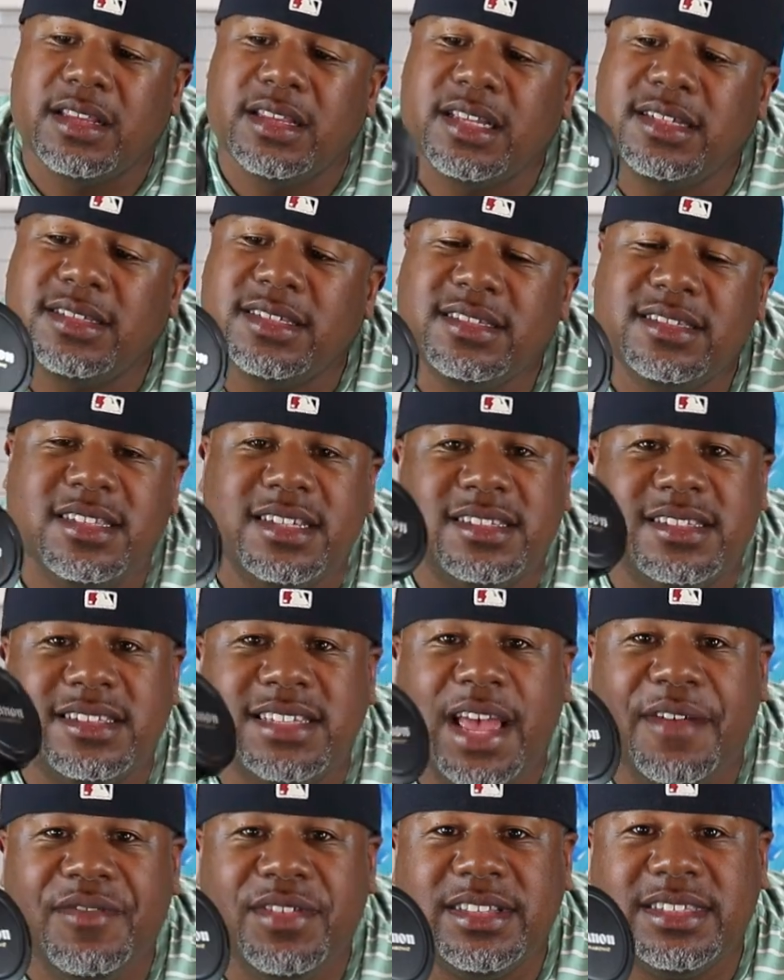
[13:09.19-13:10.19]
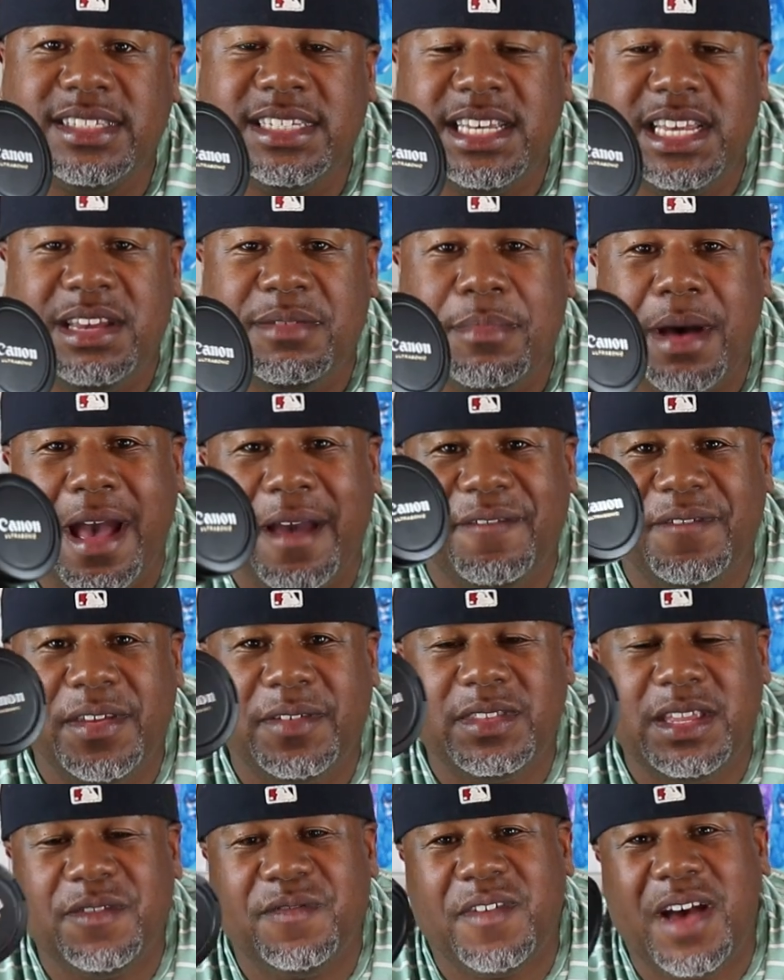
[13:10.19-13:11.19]
This is the seventeen by
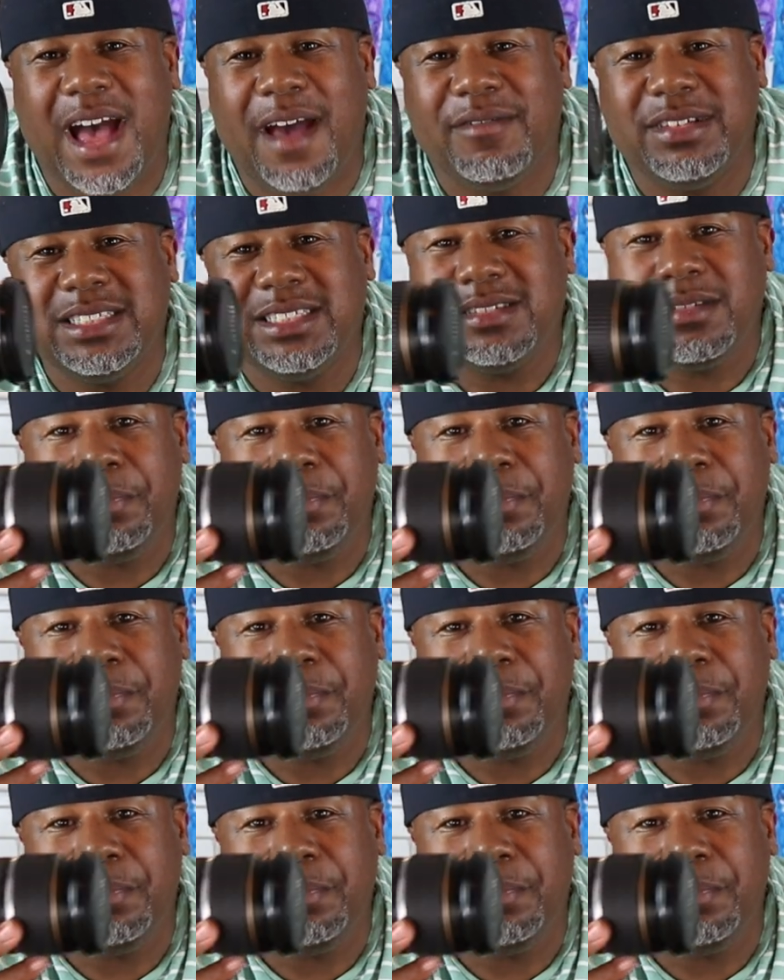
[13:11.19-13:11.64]
fifty-five. This